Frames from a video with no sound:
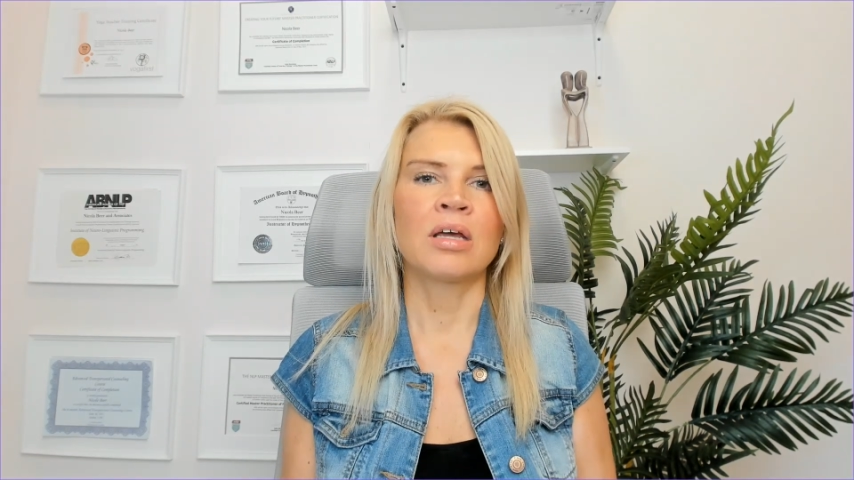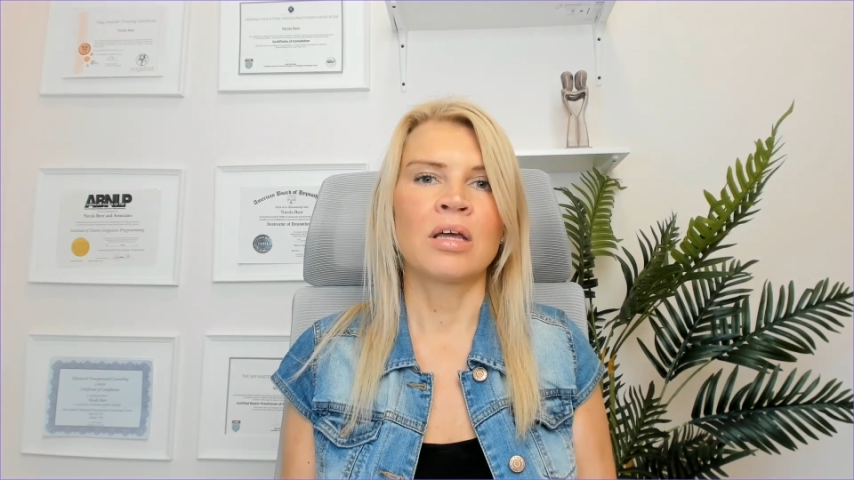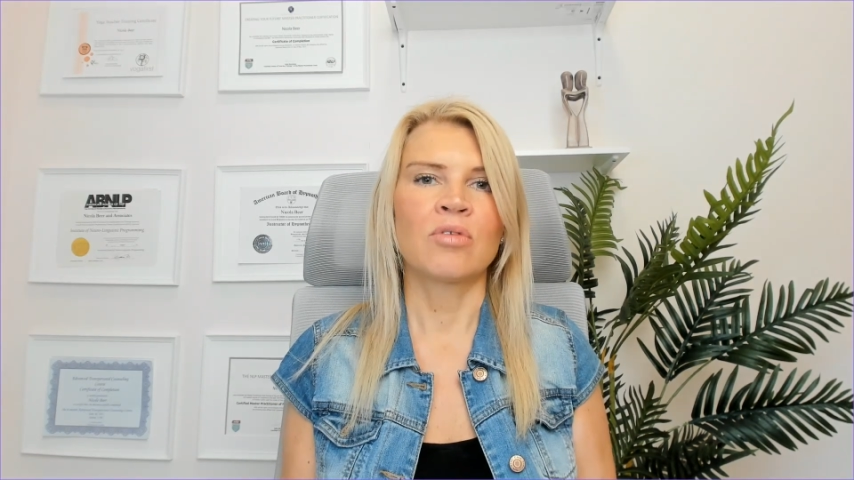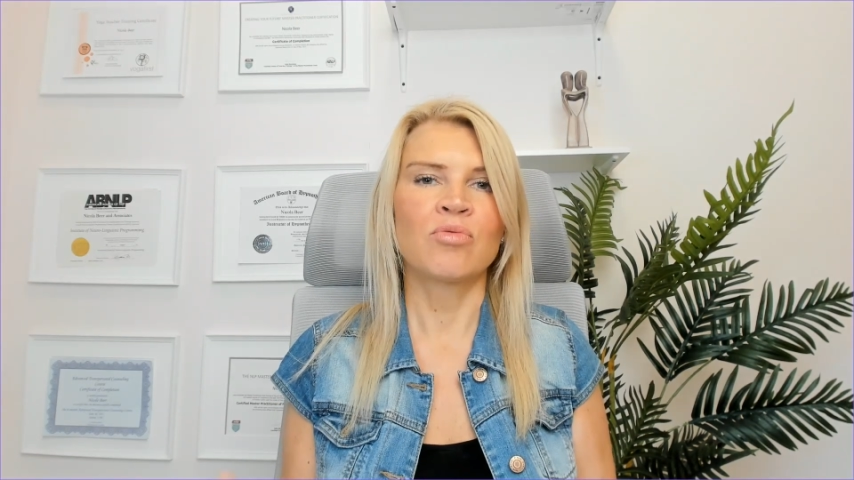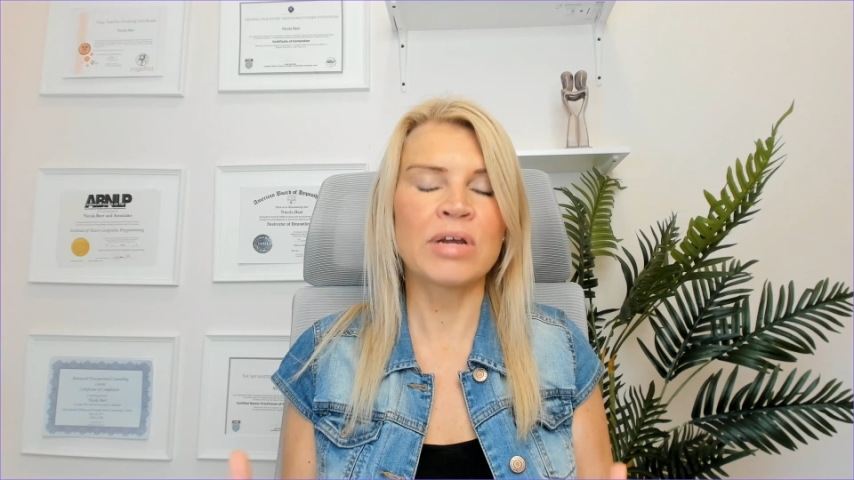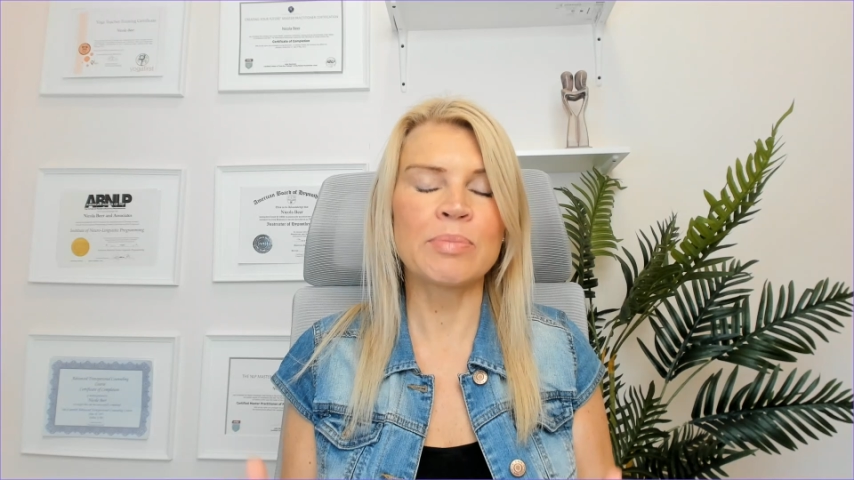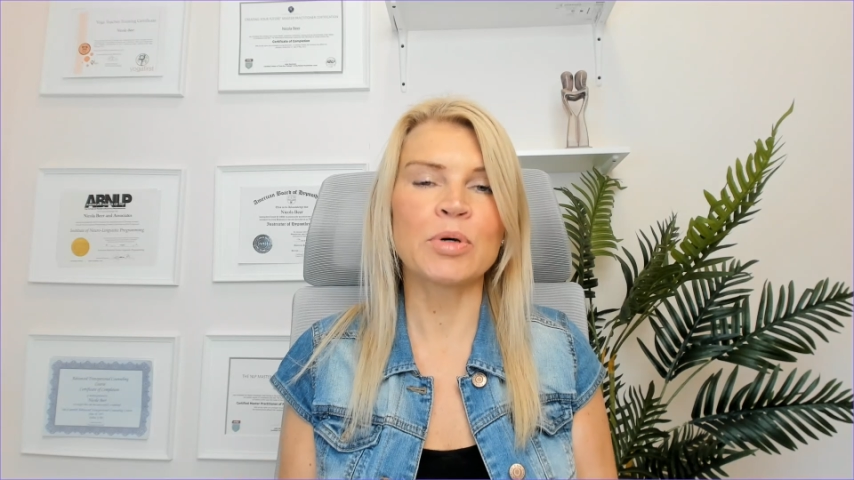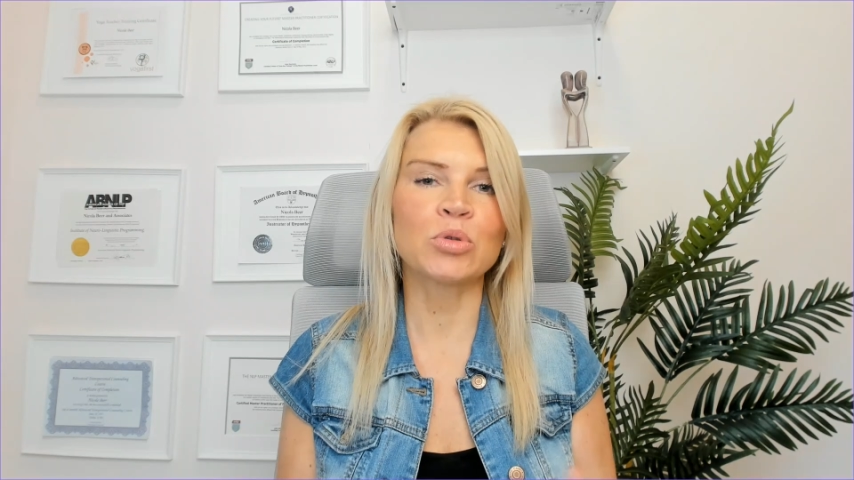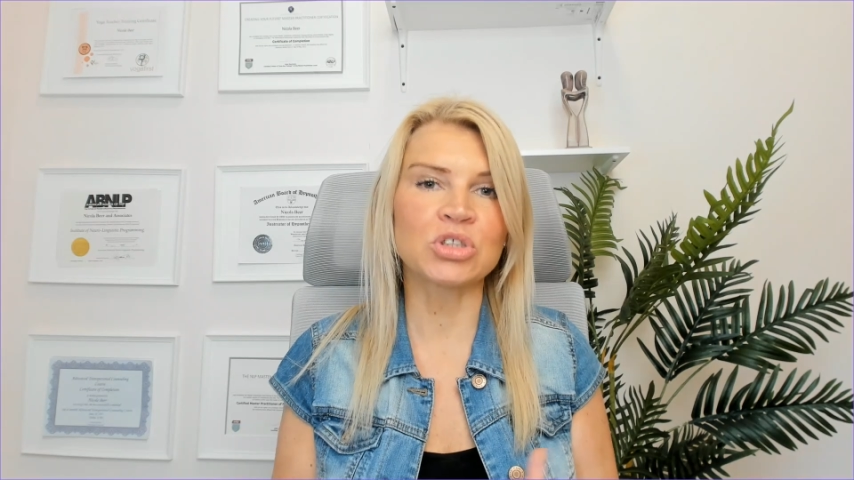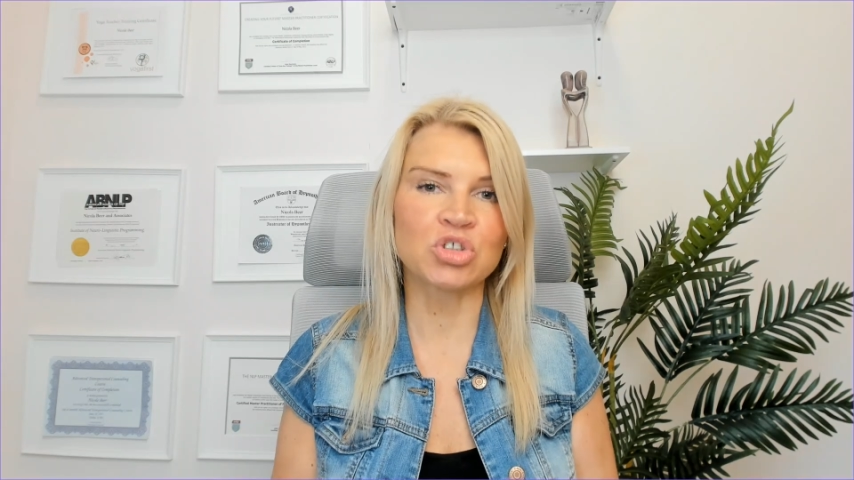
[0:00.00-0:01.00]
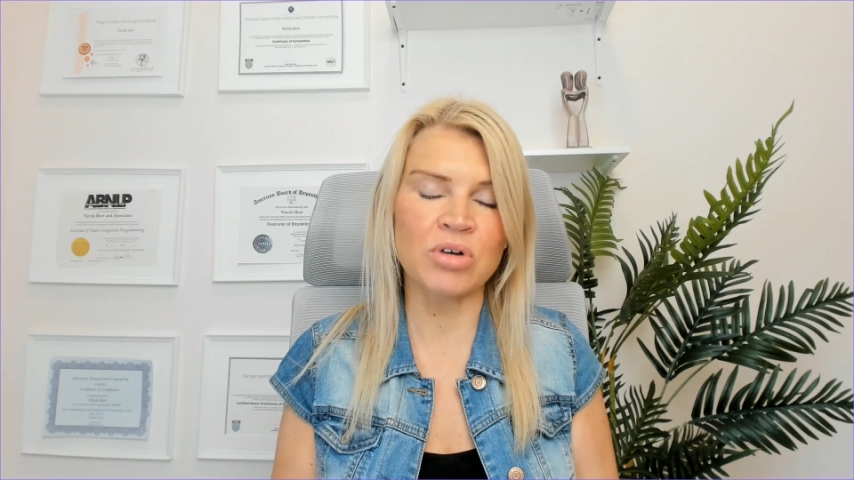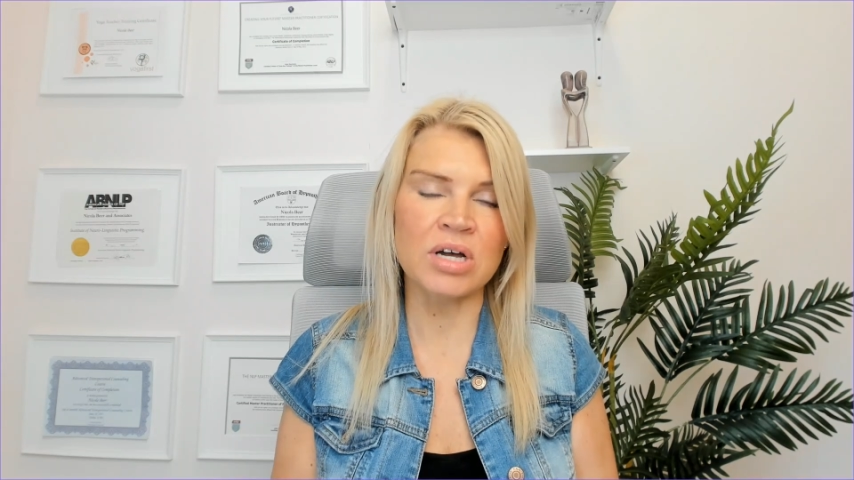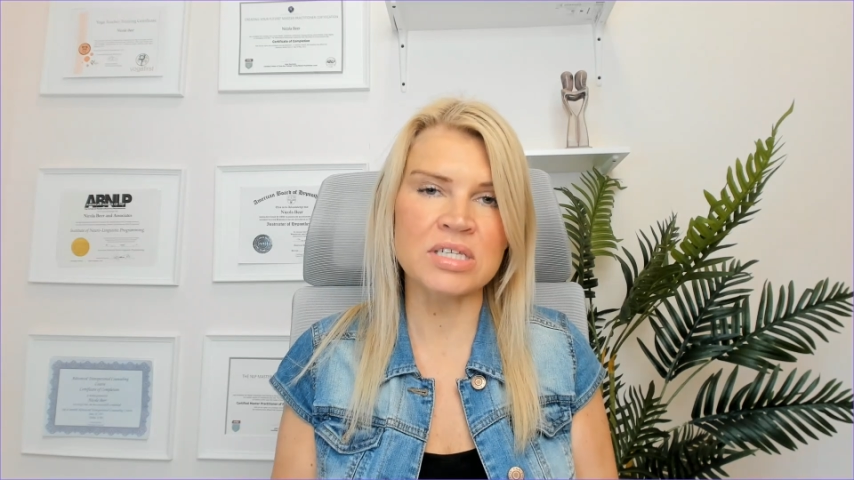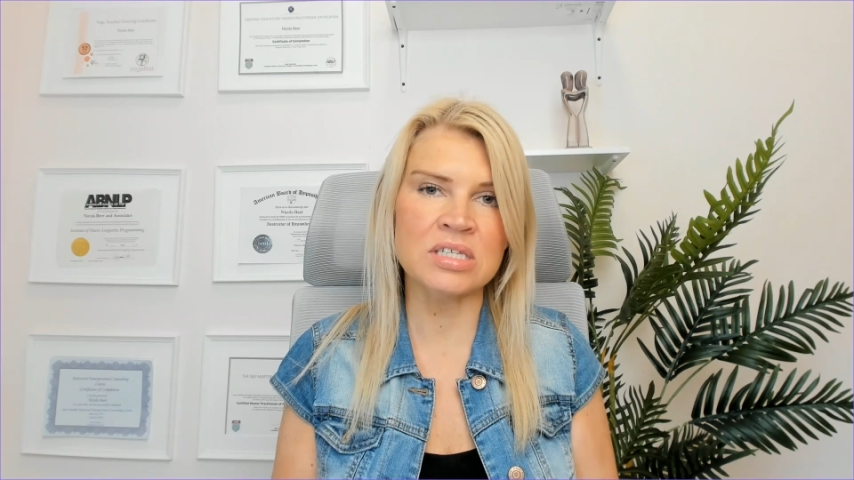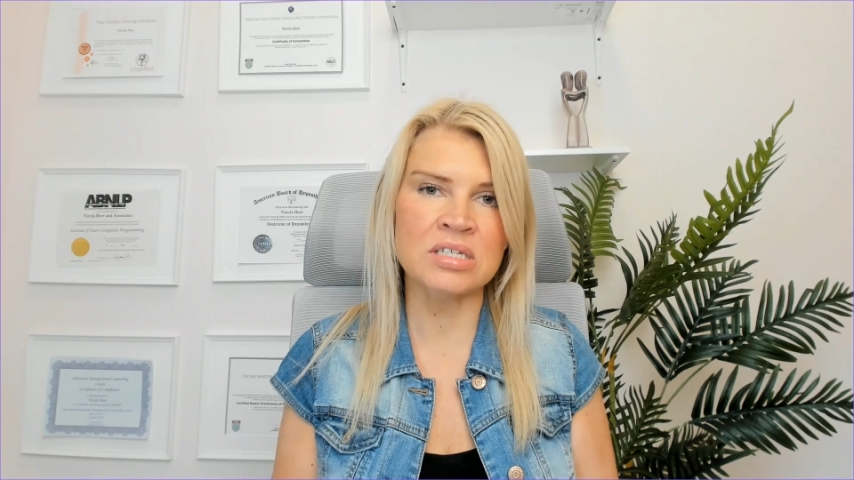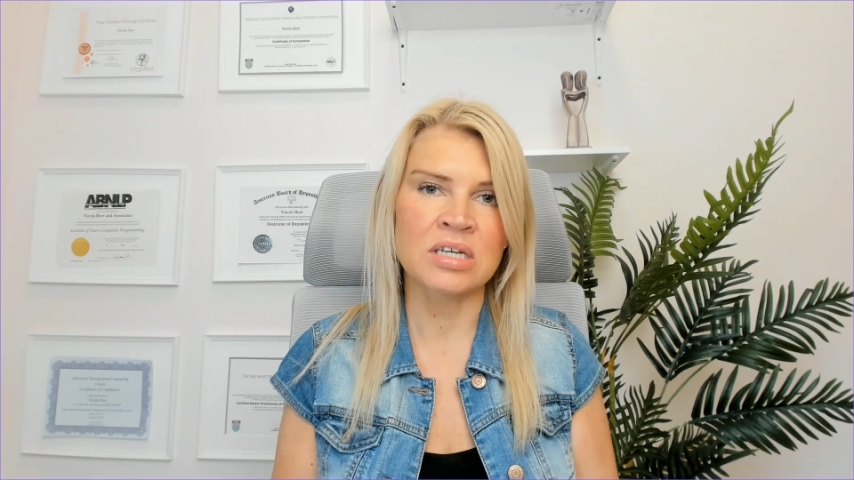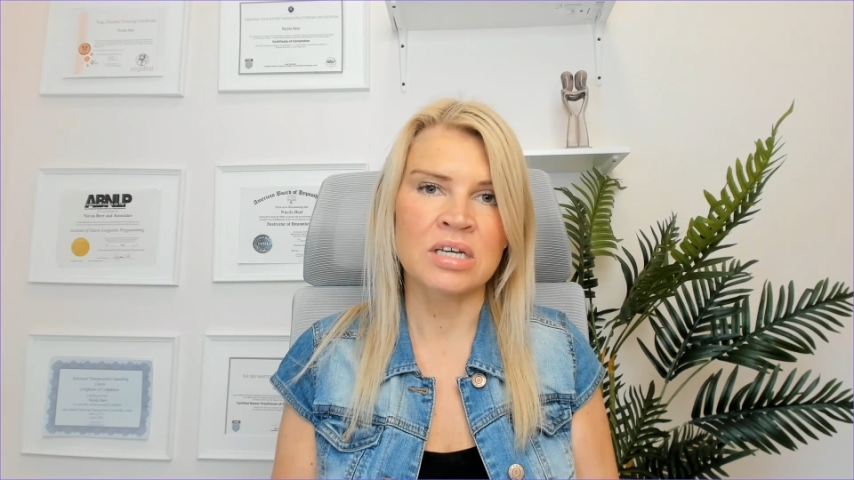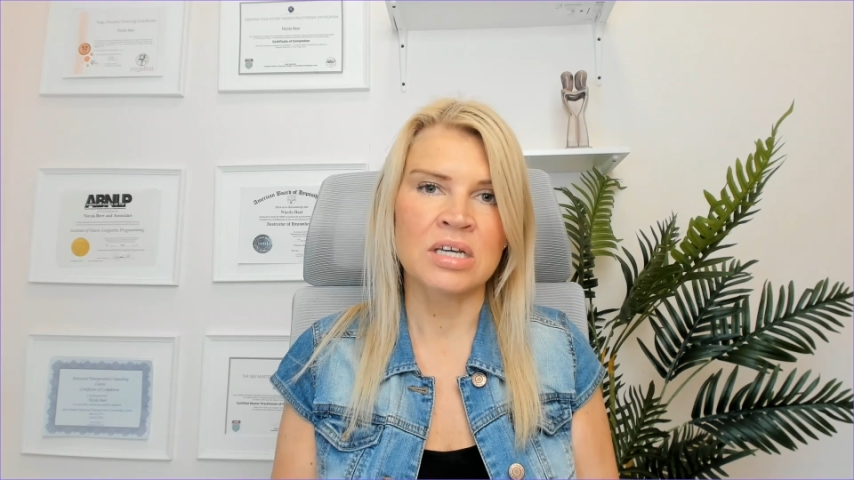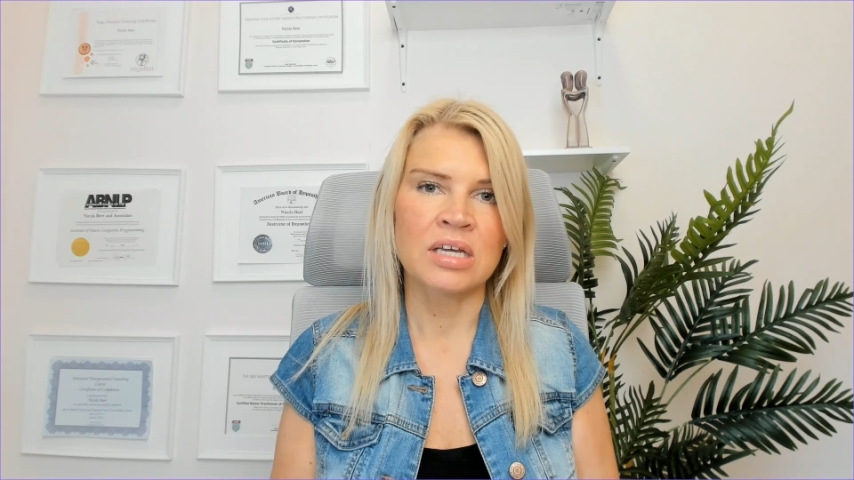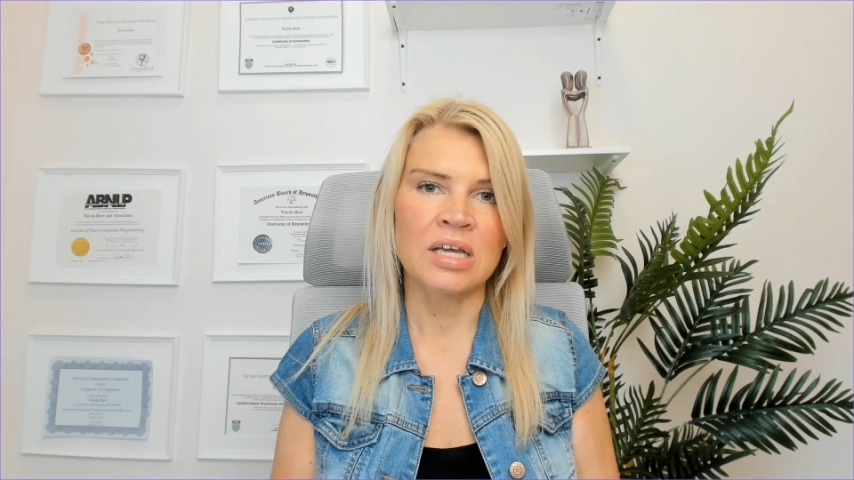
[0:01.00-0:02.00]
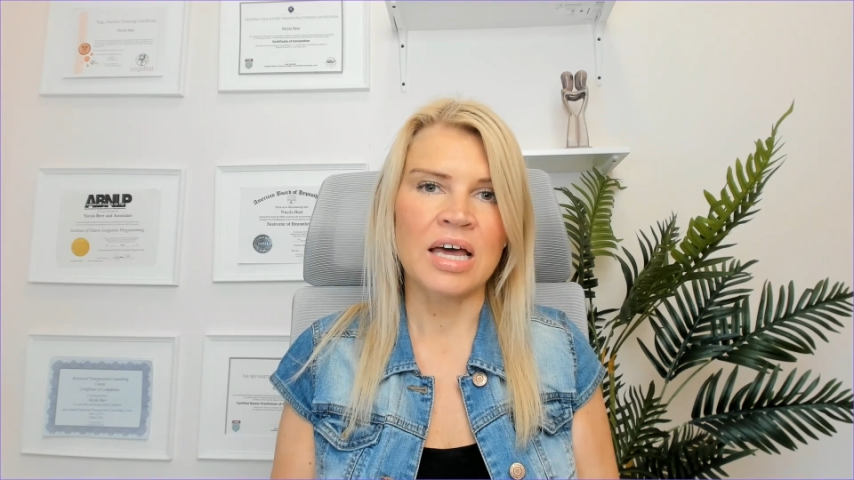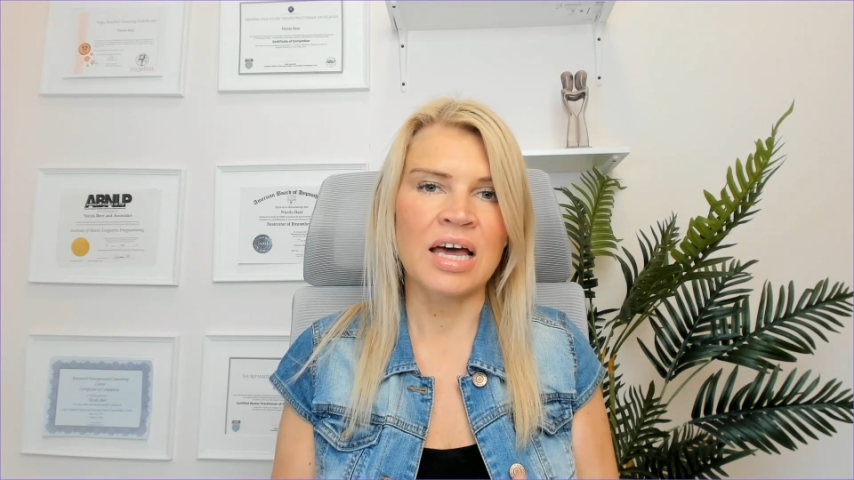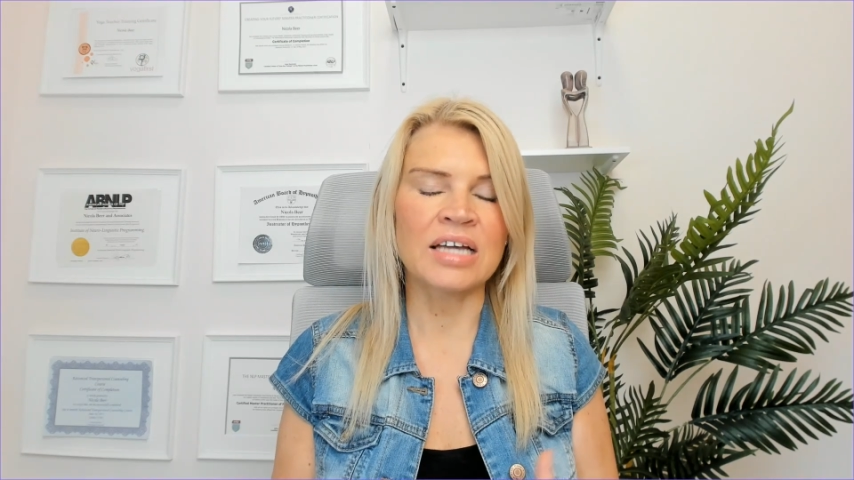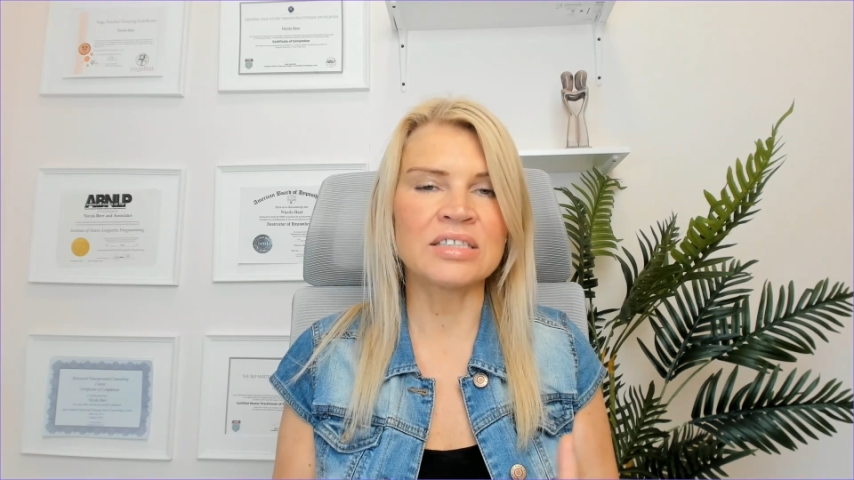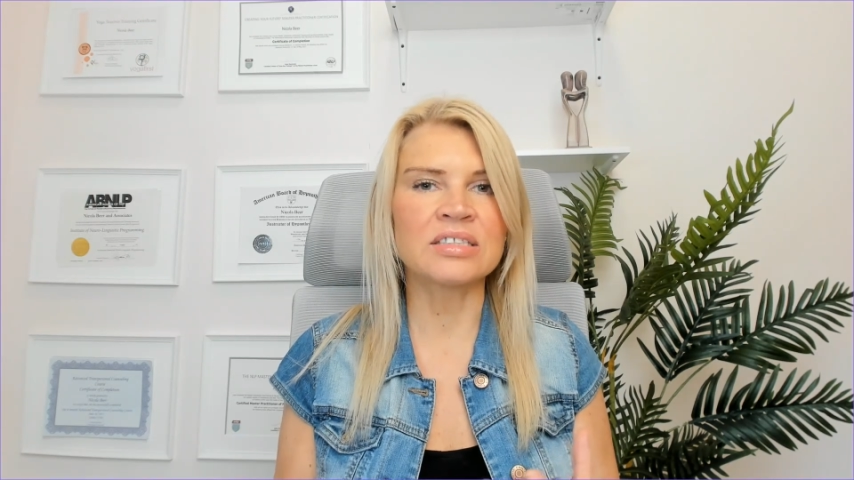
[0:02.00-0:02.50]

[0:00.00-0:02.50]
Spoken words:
rebuild the trust and